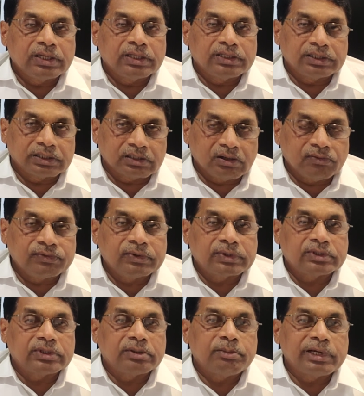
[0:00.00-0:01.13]
I think after
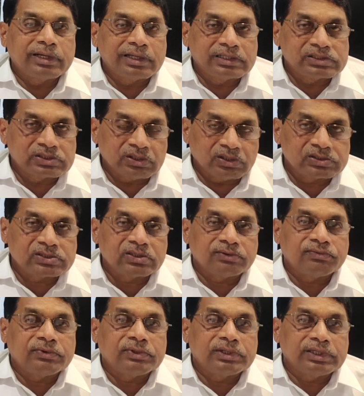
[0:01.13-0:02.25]
the Mendel's laws of
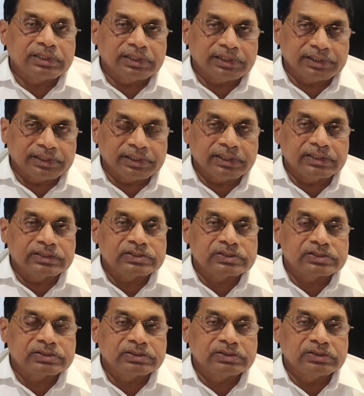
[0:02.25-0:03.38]

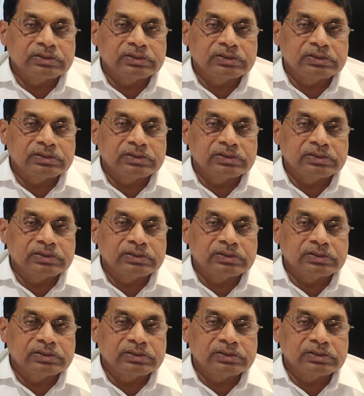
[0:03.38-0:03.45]
inheritance.